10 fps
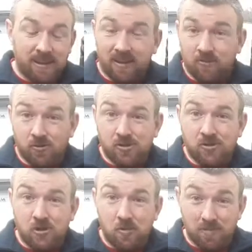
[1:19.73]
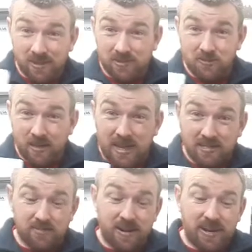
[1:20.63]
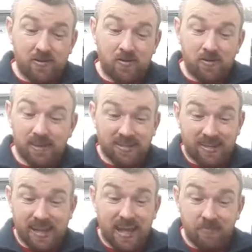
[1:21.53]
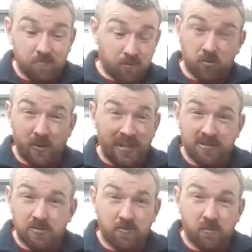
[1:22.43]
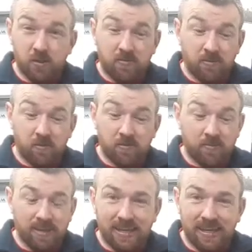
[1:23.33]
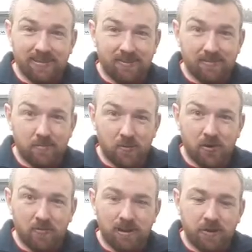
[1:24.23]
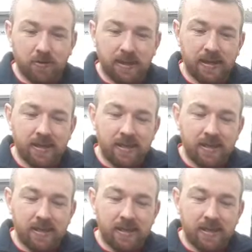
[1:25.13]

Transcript: And it does the job, but these don't last very long. You can put twigs and stuff on them if you want, but again, they burn out really quick.